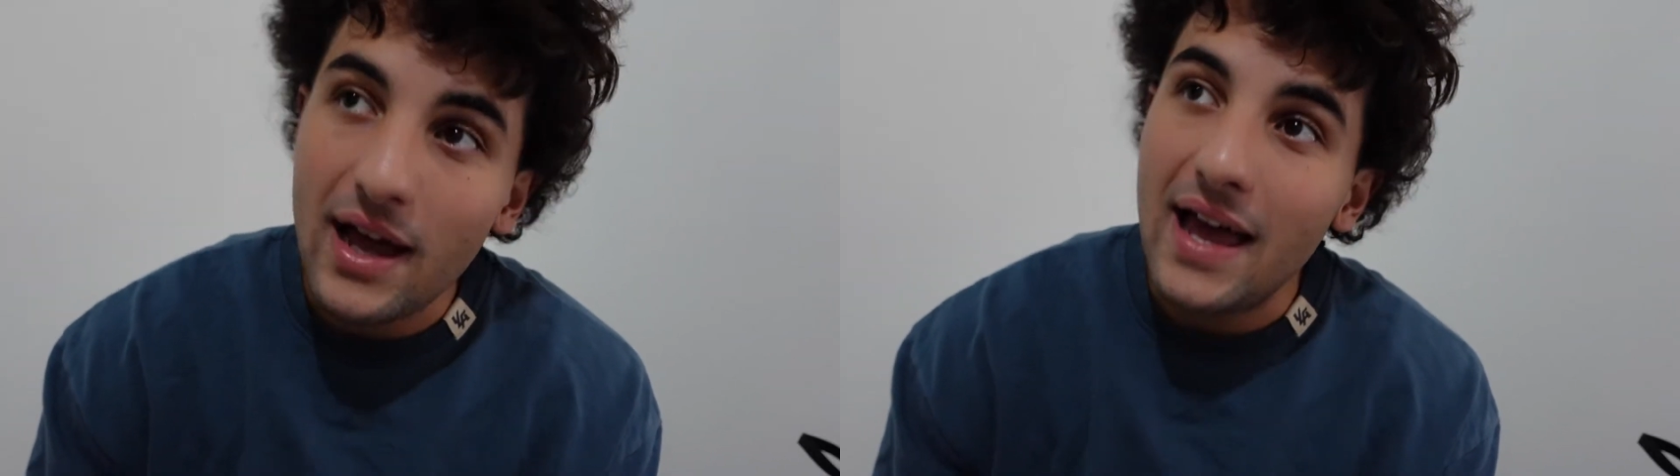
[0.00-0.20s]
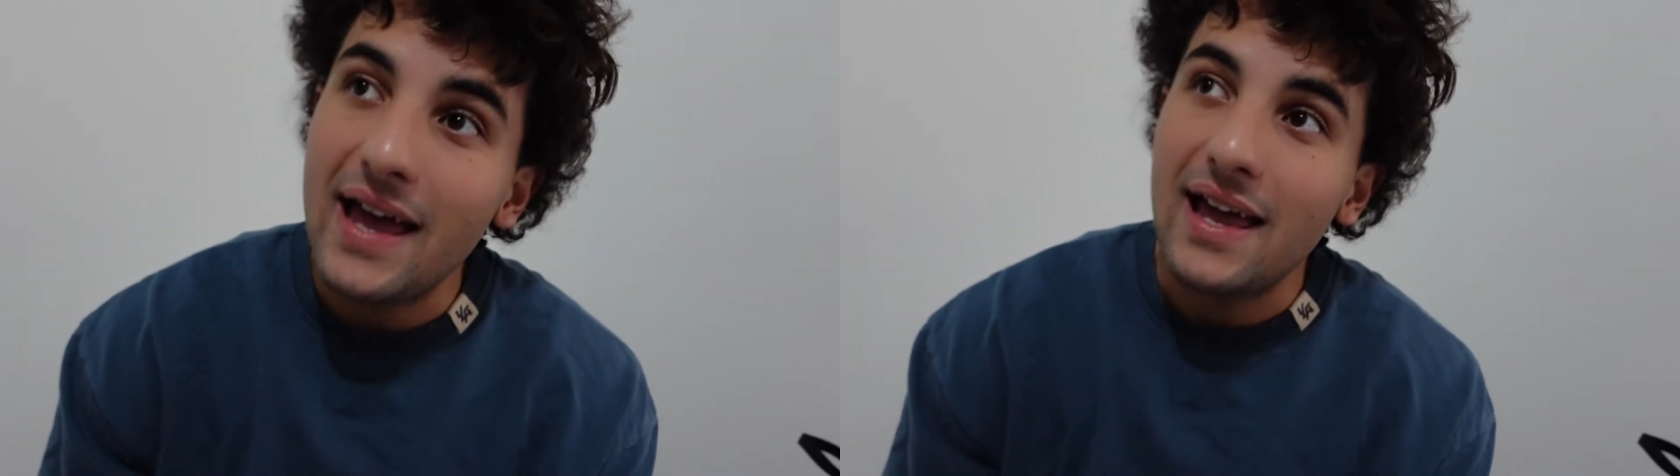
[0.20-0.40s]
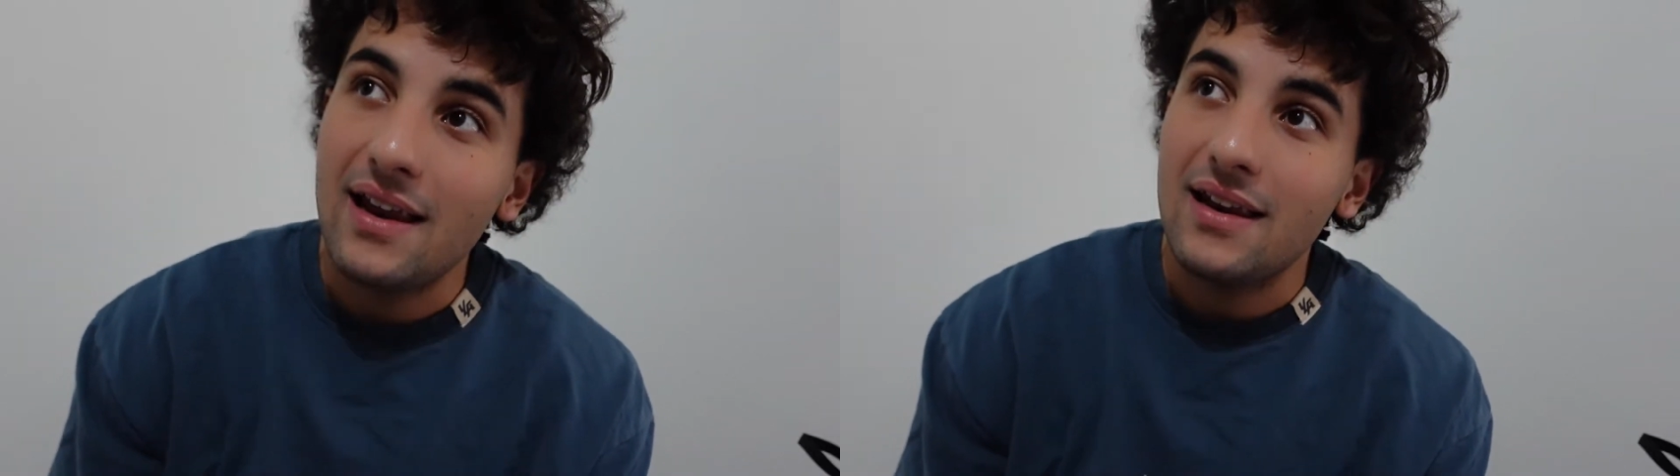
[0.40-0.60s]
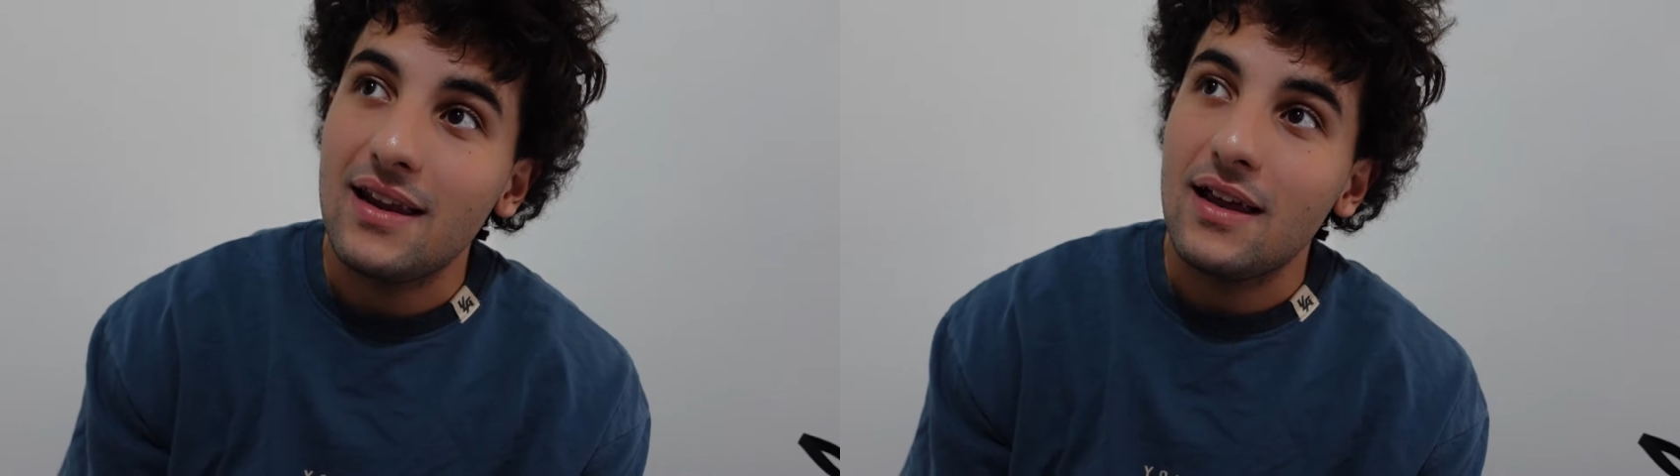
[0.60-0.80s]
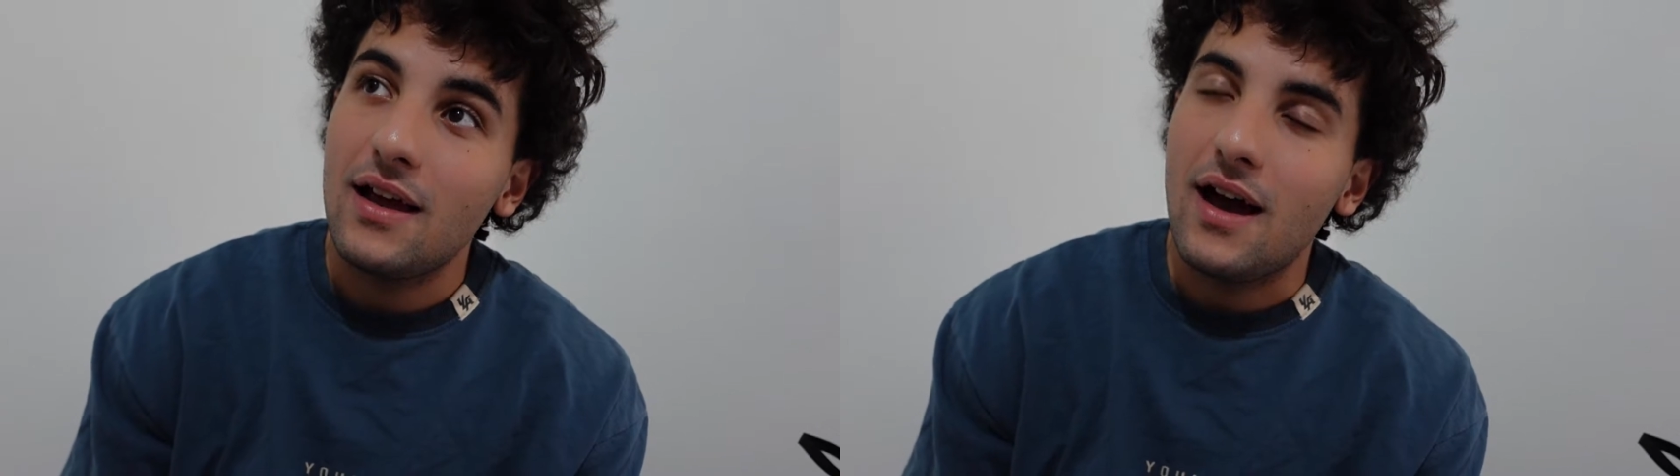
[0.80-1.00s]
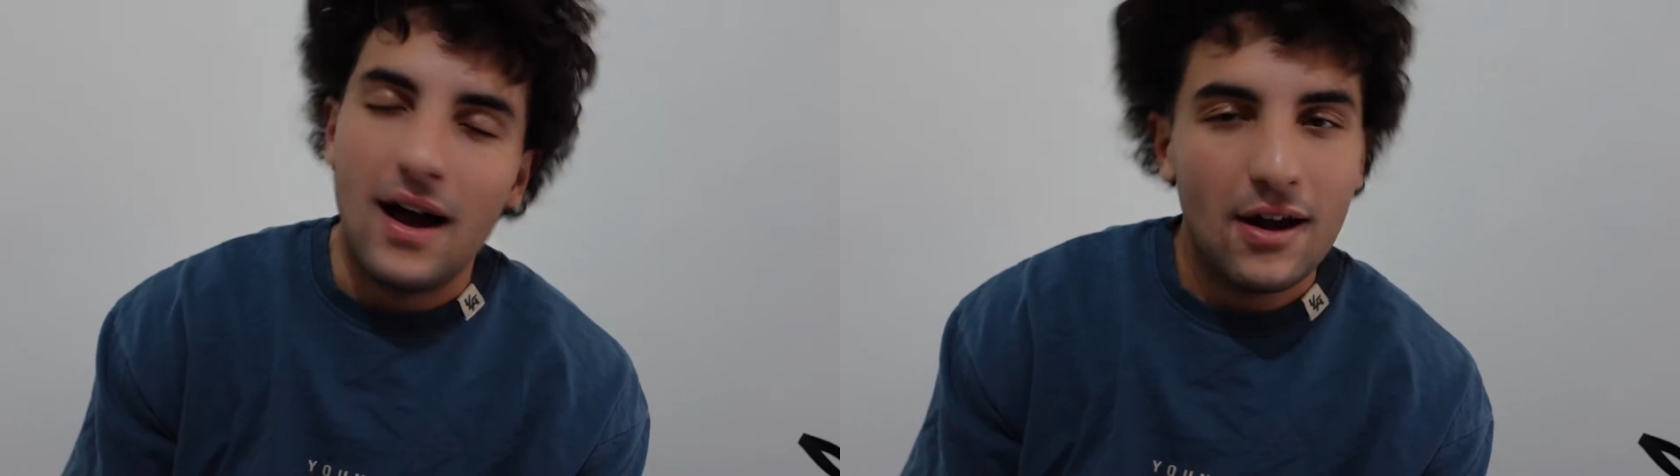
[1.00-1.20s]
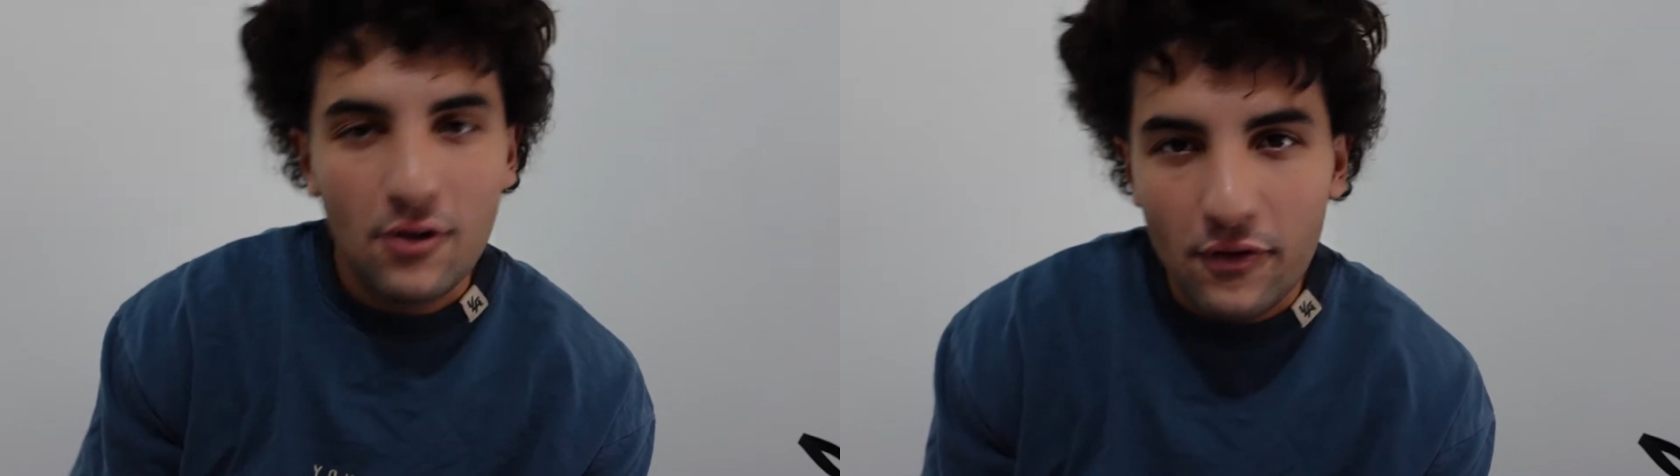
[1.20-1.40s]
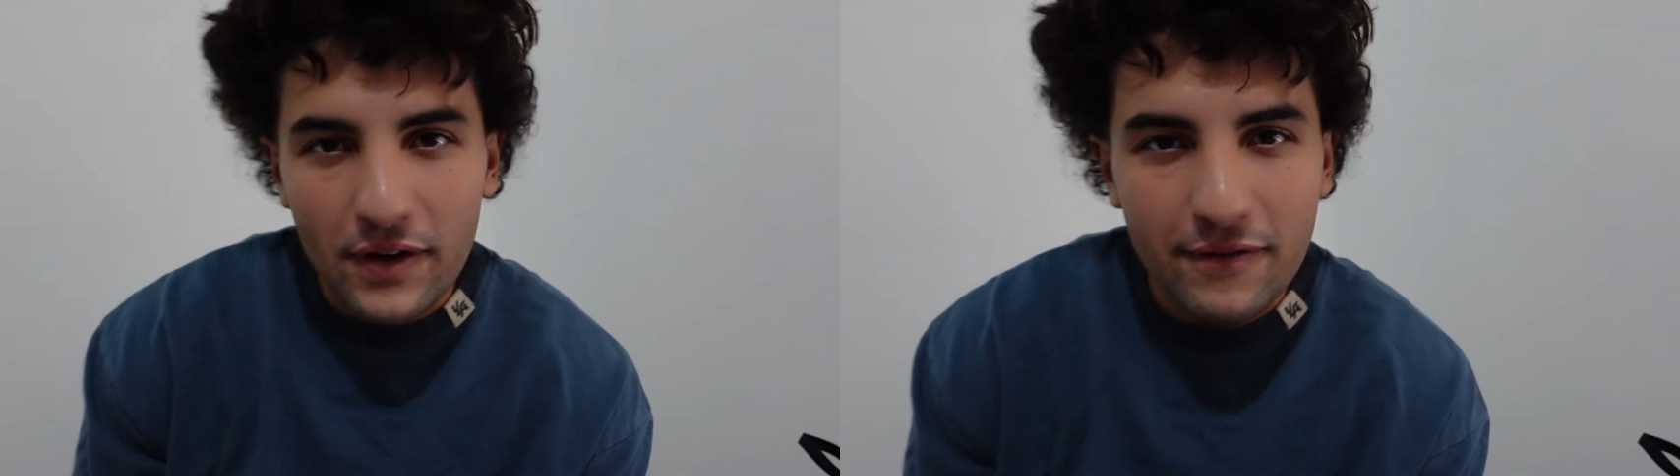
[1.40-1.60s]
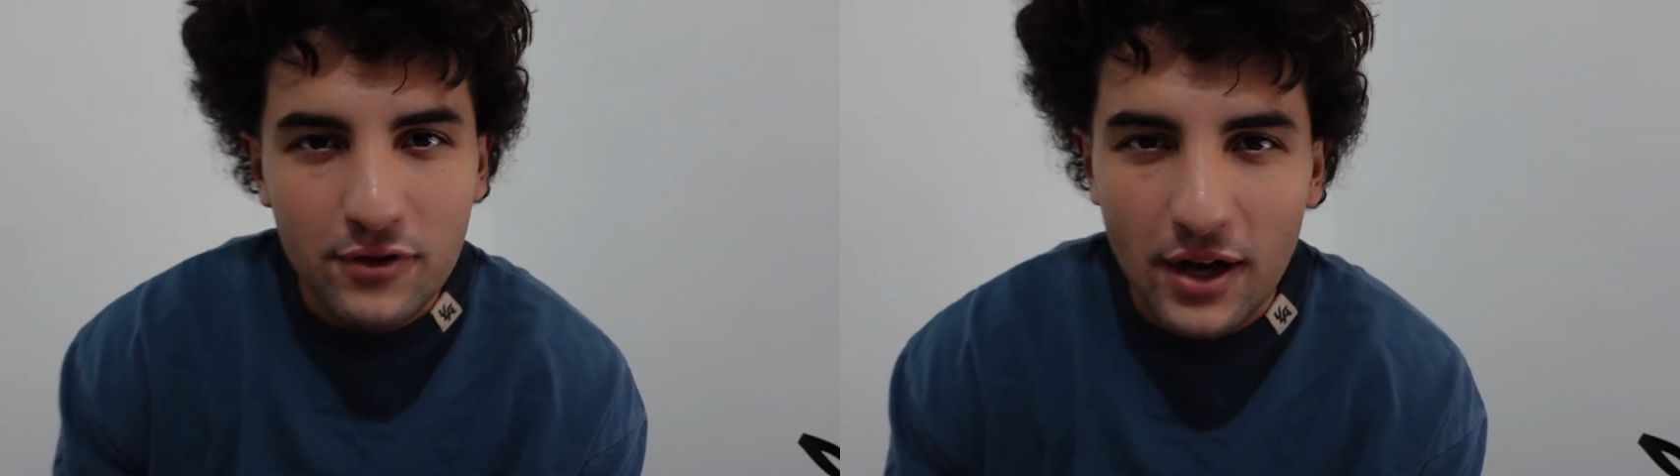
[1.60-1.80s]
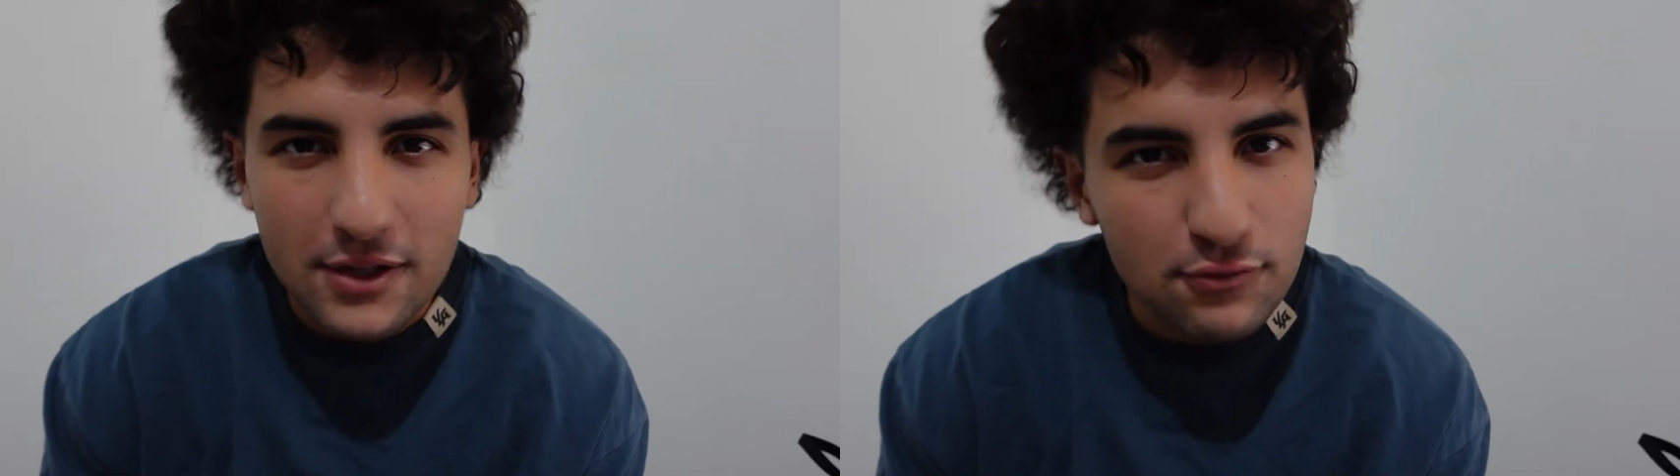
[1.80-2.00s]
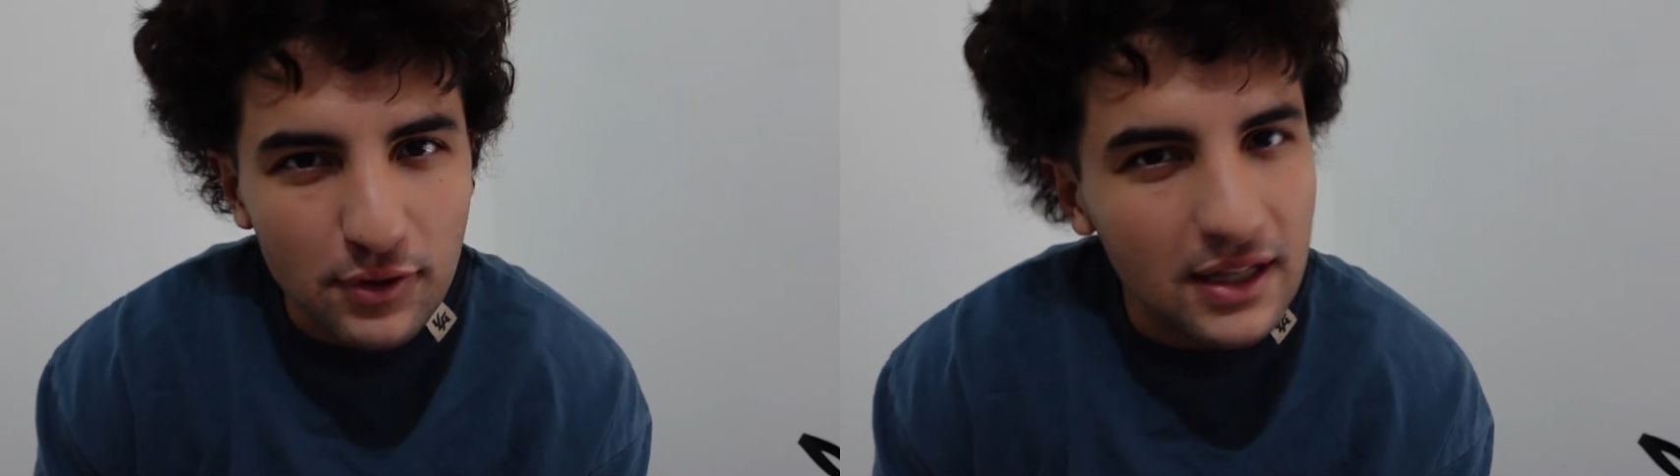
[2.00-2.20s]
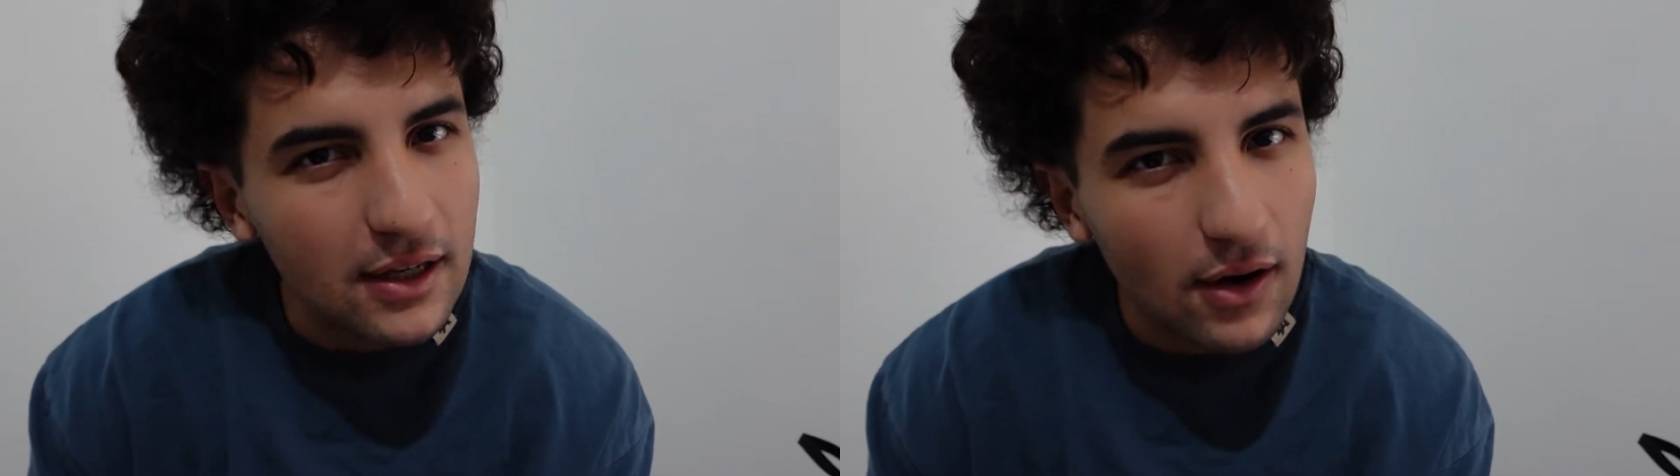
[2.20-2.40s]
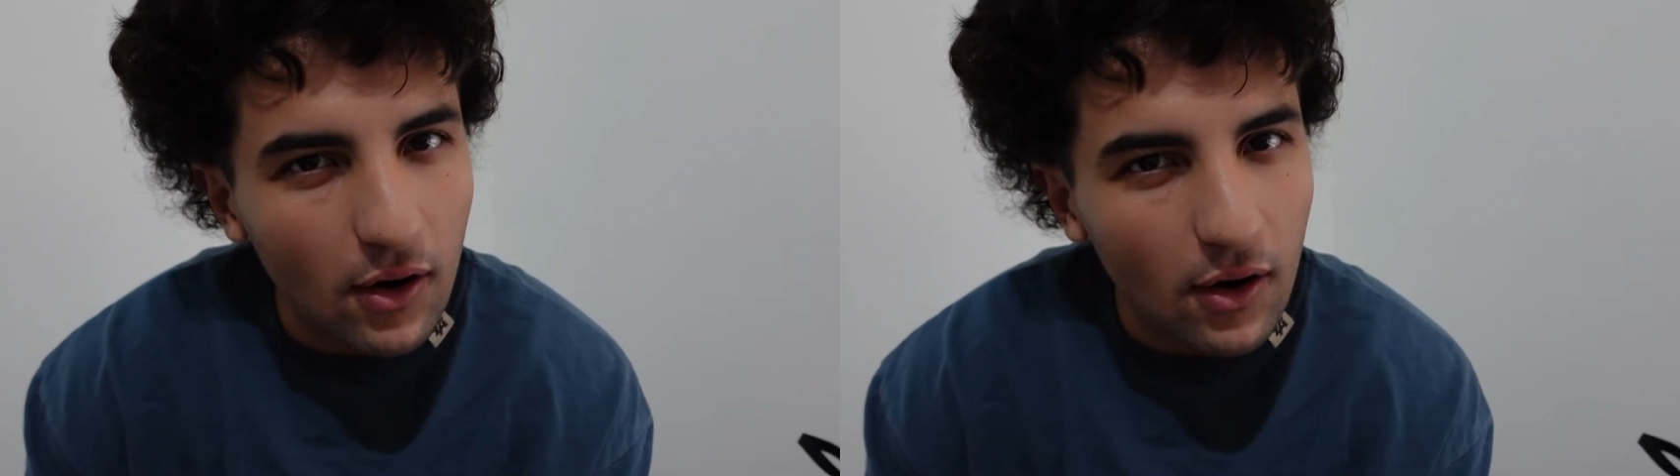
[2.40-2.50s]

And I don't know if any of you guys really